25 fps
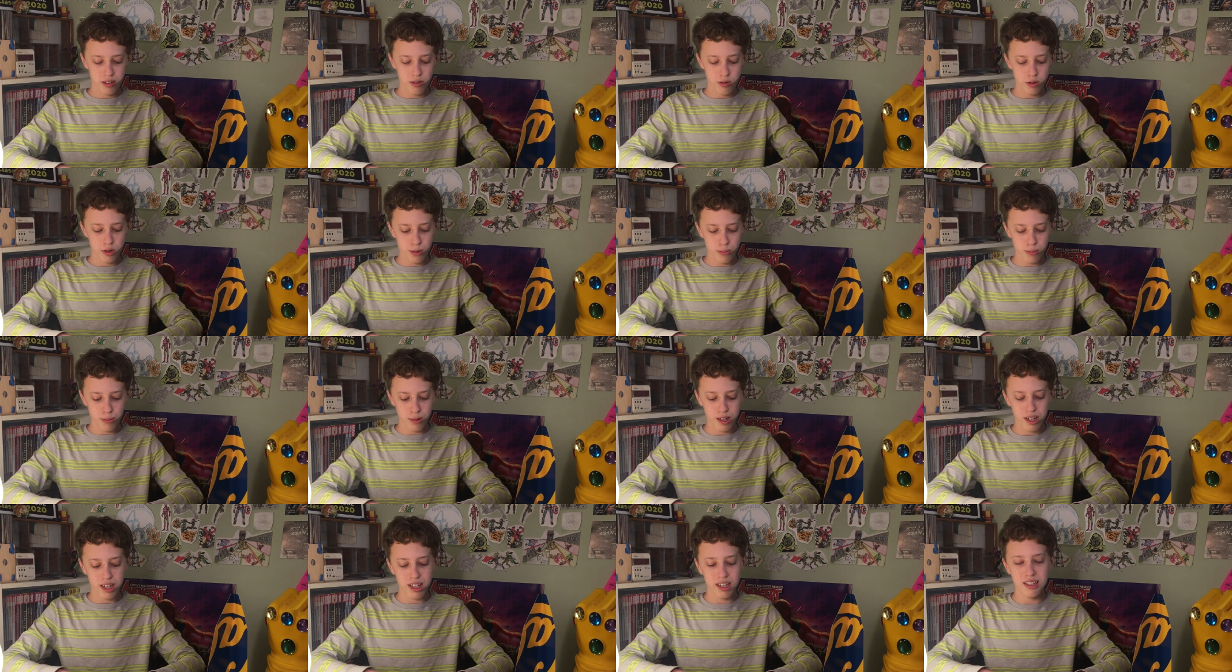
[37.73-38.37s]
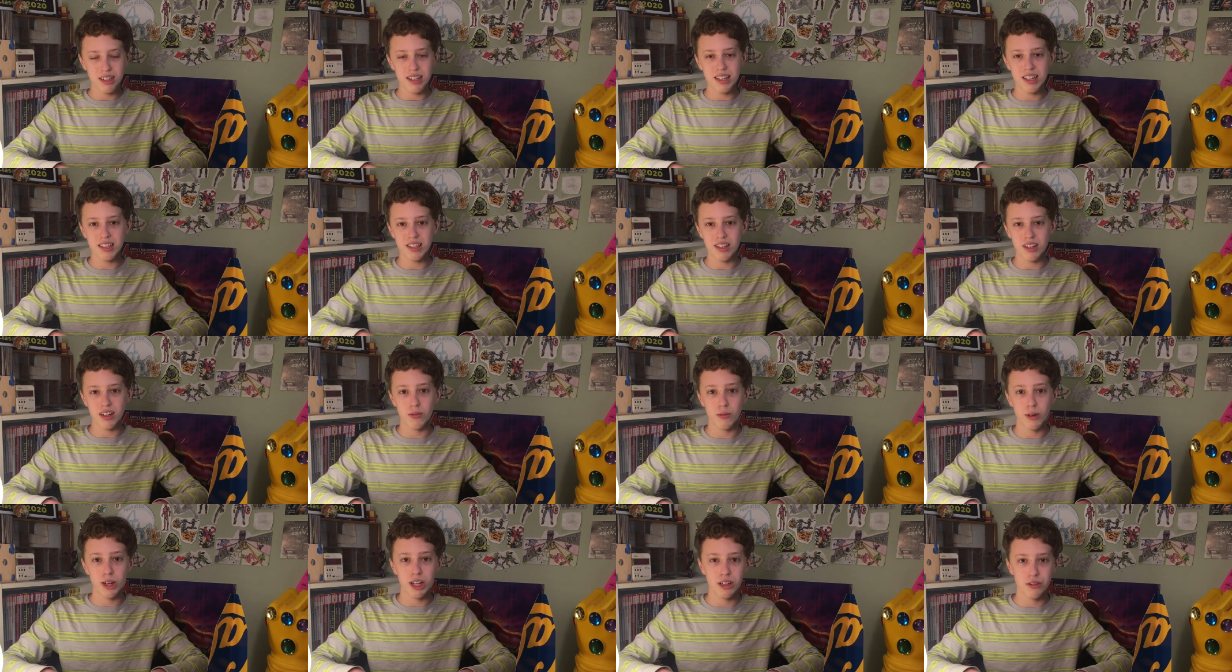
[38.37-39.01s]
It was a pretty
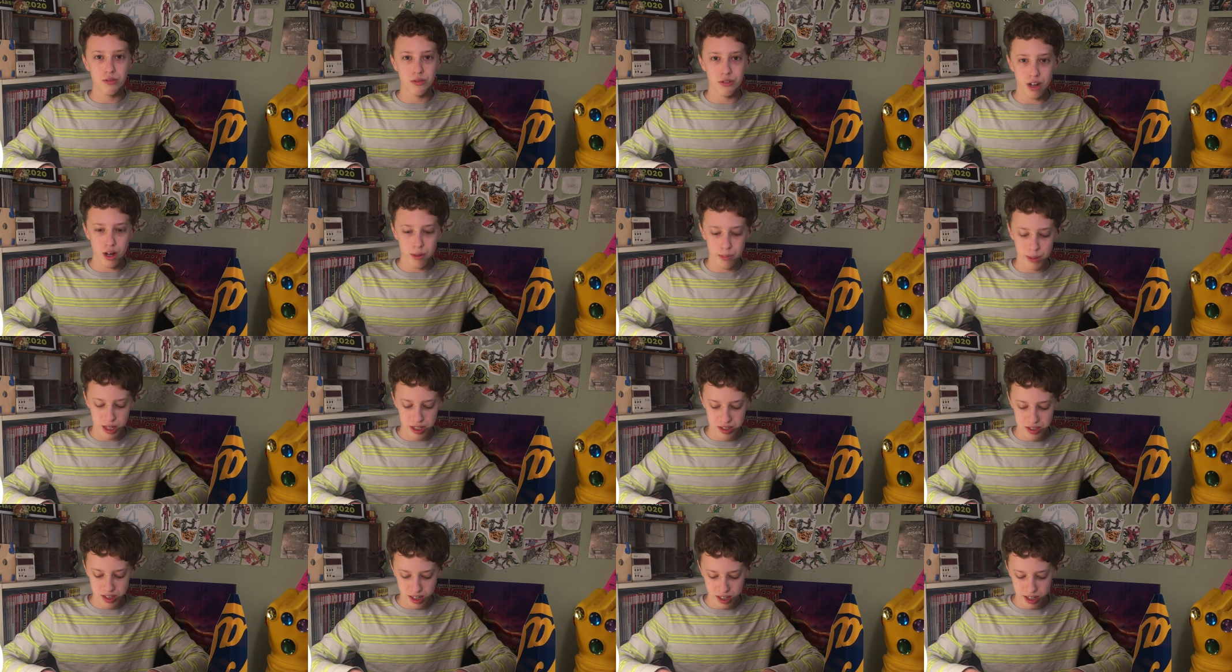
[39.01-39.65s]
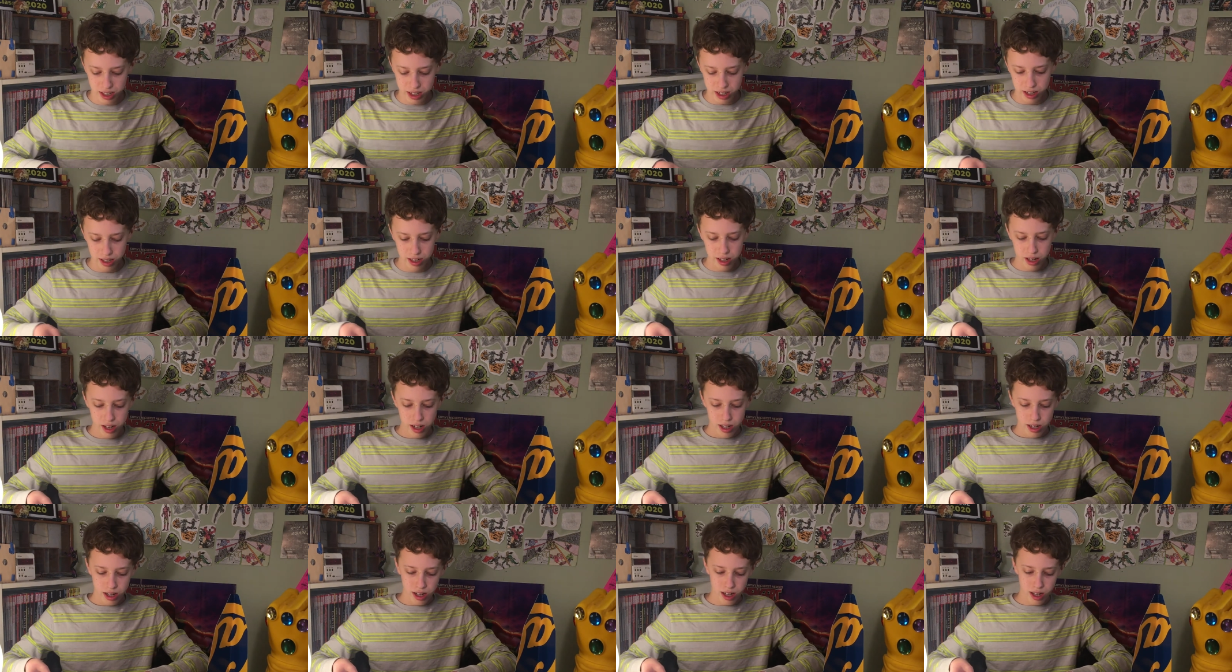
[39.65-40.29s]
decent week of comics. I got,
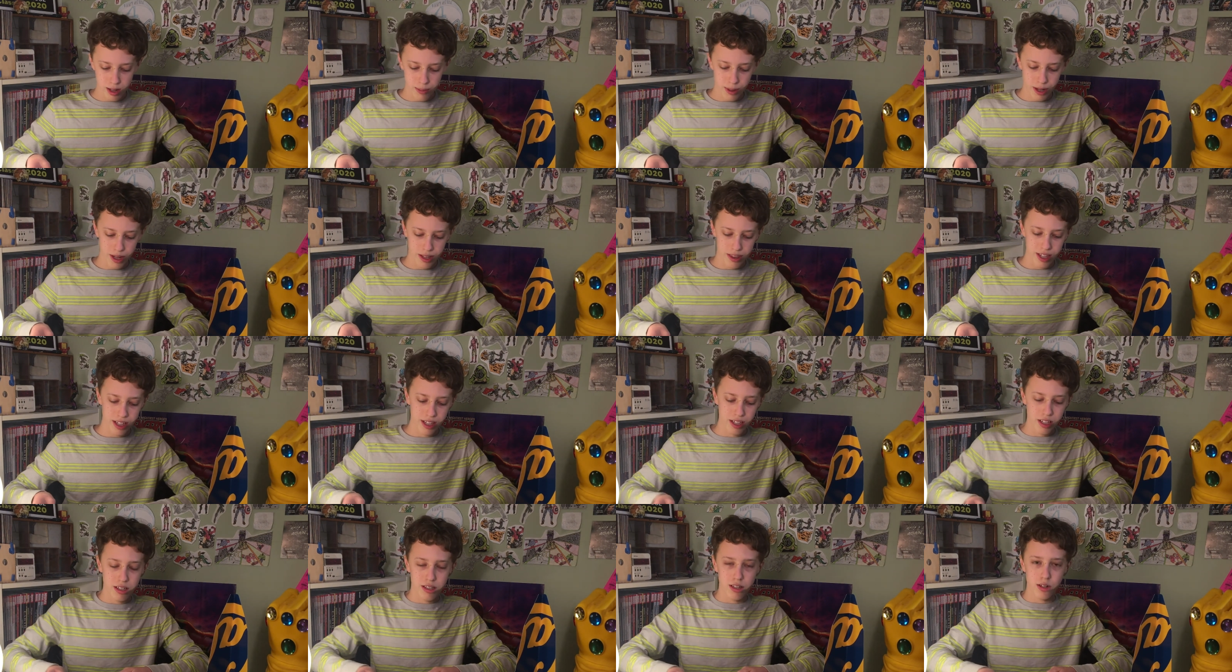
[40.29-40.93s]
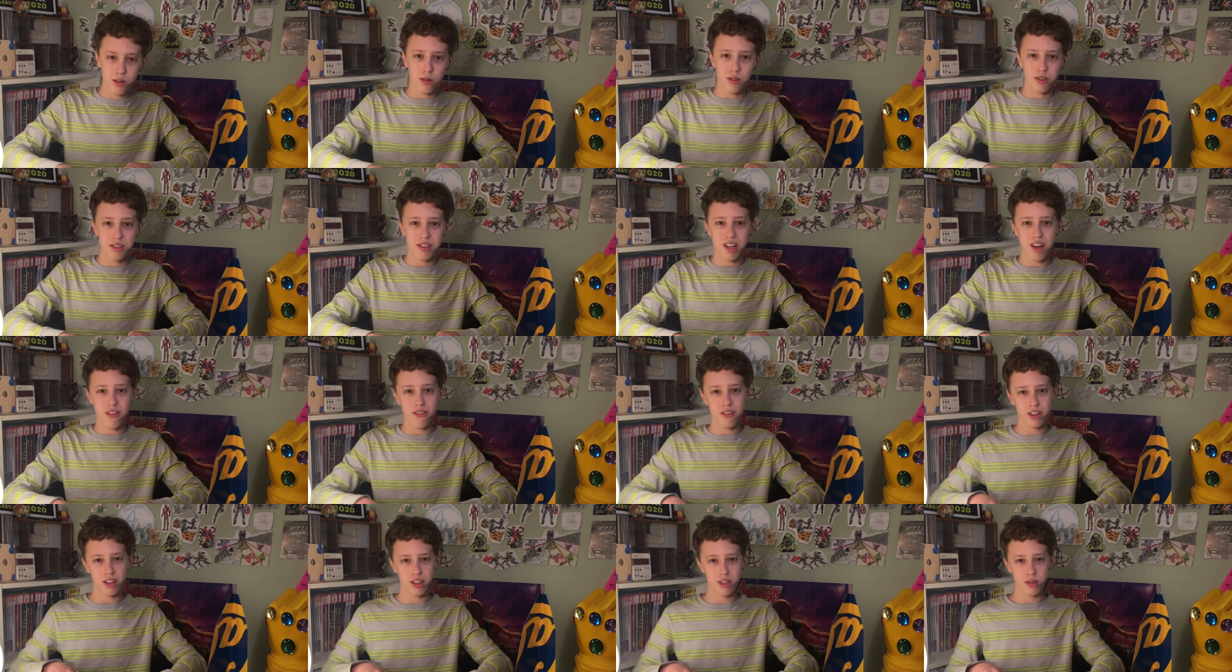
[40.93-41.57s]
um, I think in total
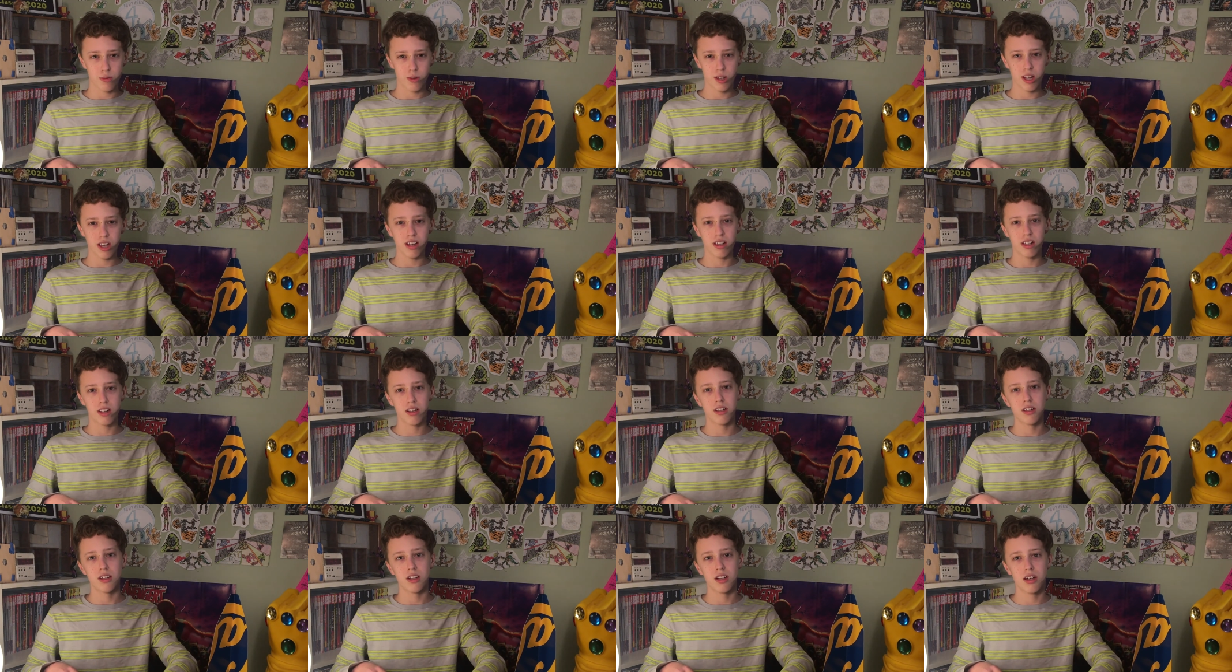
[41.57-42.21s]
seven this week.